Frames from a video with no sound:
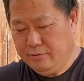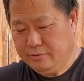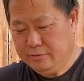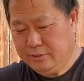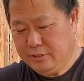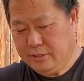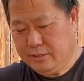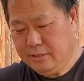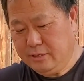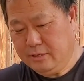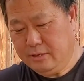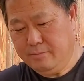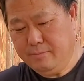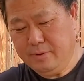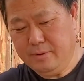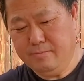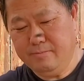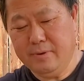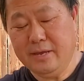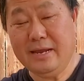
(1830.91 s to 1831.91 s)
See, the
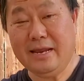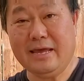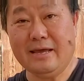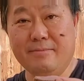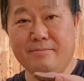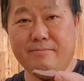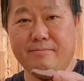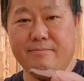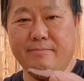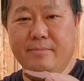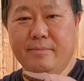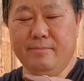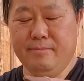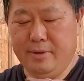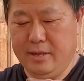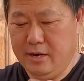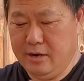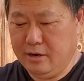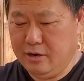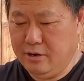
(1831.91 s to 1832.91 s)
medium
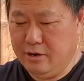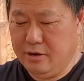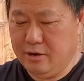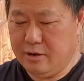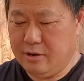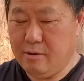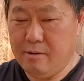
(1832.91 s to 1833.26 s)
cook.